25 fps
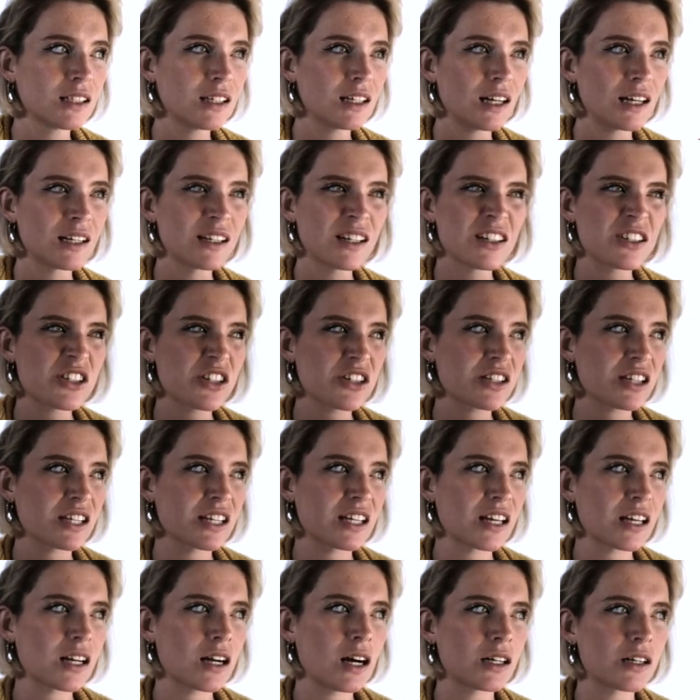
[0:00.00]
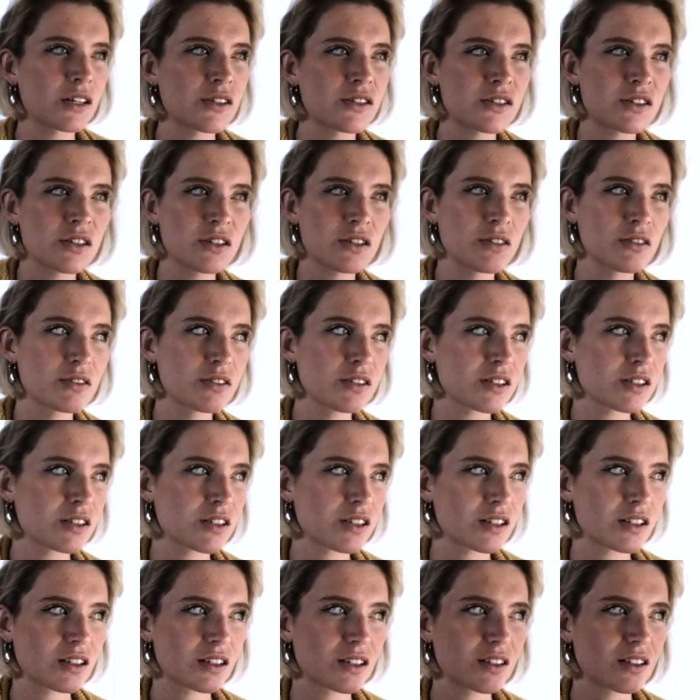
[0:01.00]
and I just think it kind of
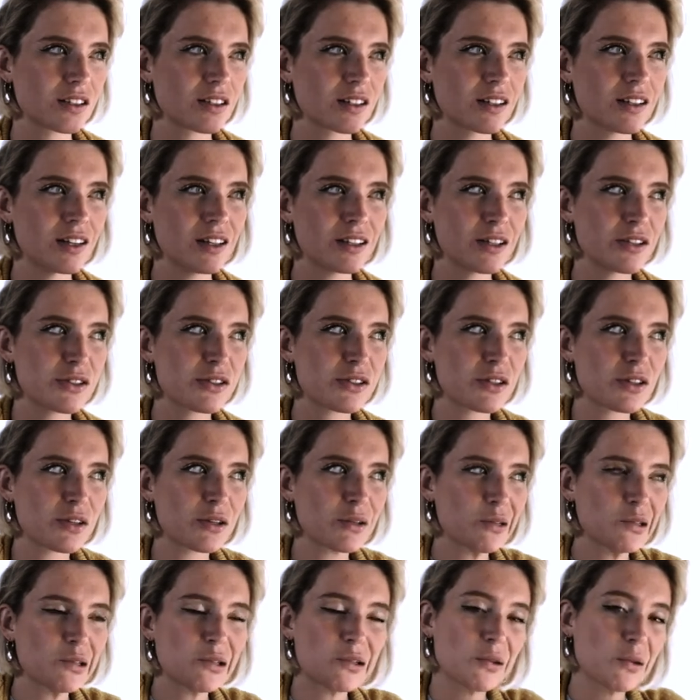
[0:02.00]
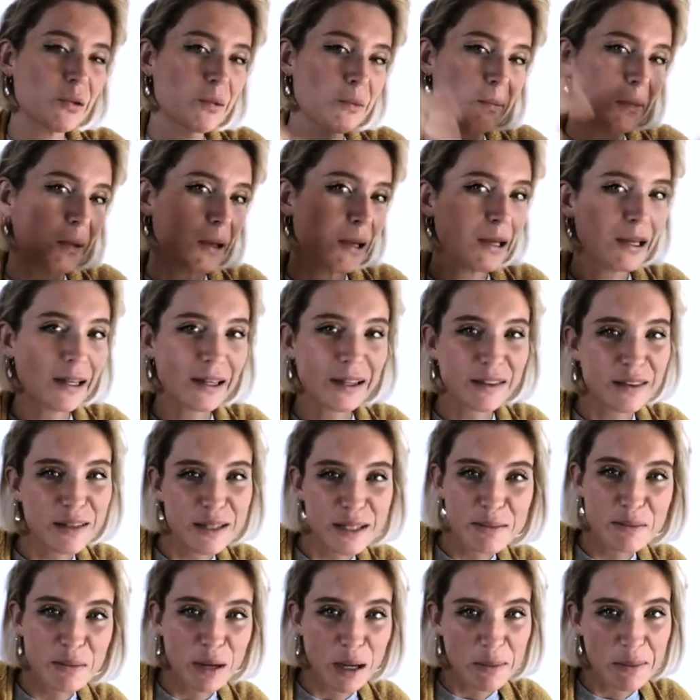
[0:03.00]
suits... kind of suits being in
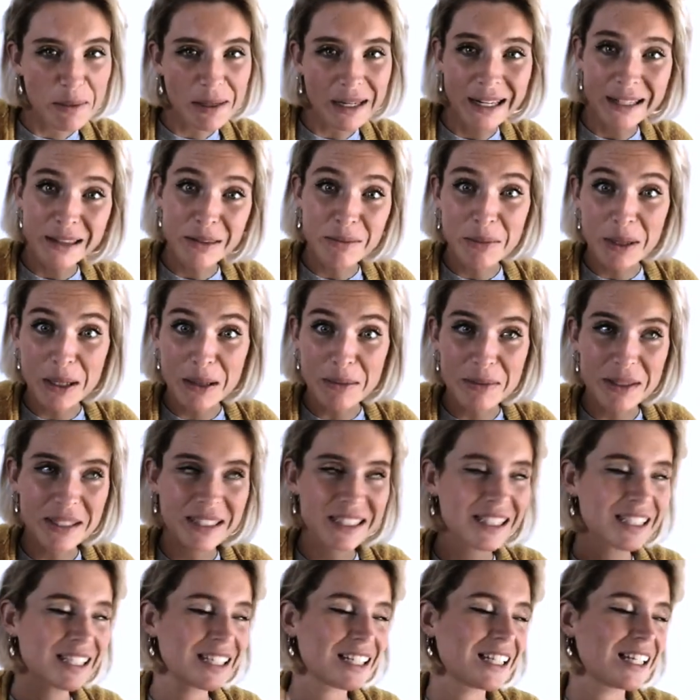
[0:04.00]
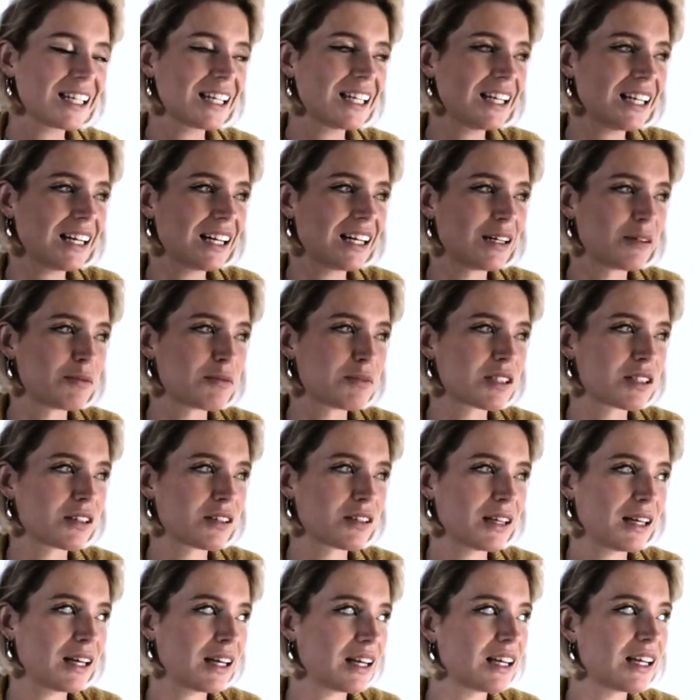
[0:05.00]
this moment at the moment. Um, so
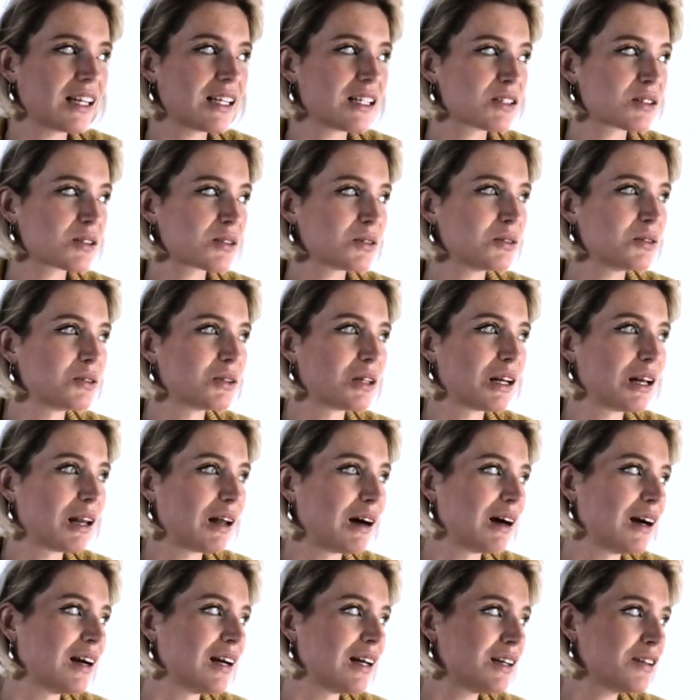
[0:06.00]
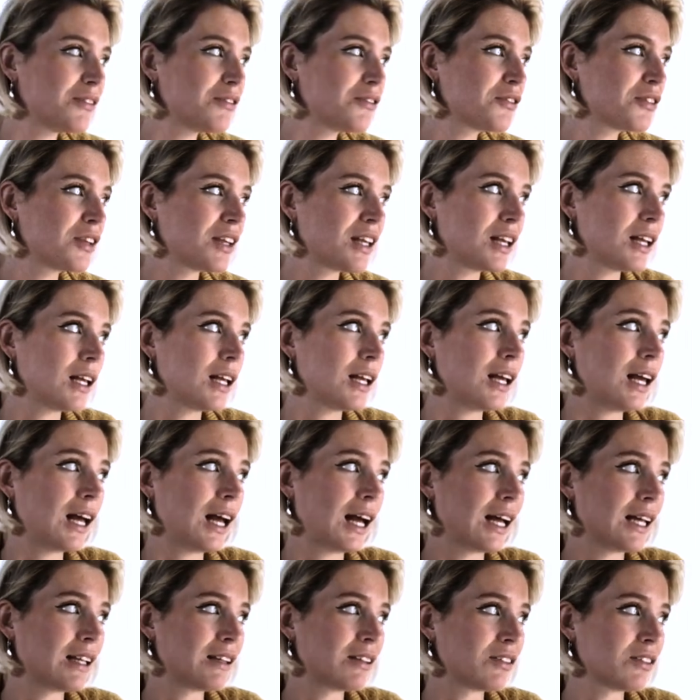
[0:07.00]
yeah, it's called Alive,
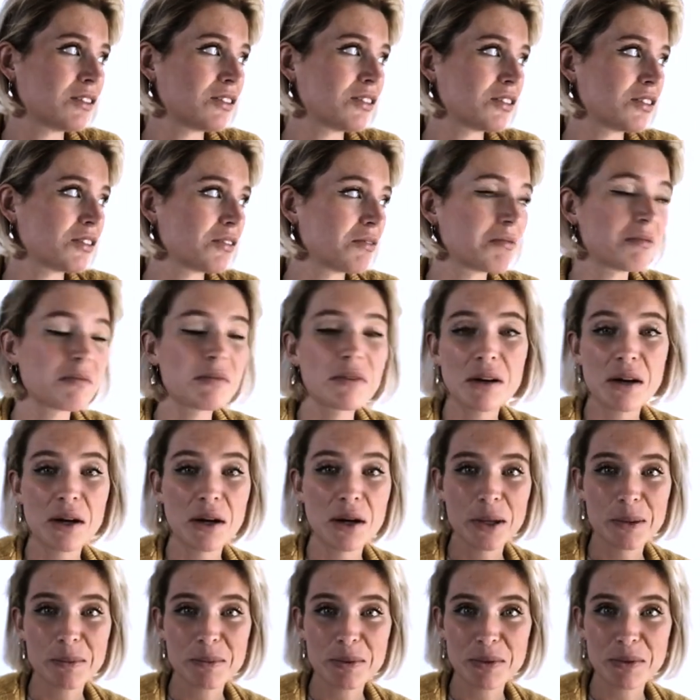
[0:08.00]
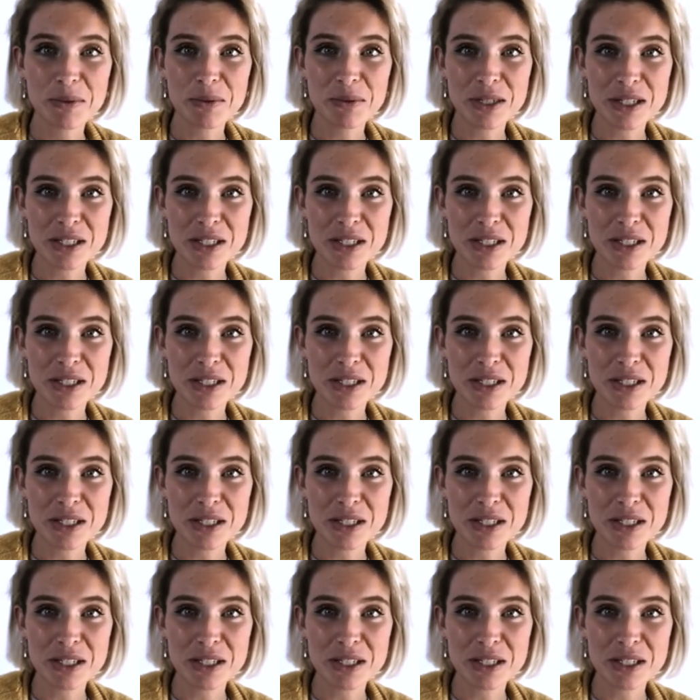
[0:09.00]
and I hope you all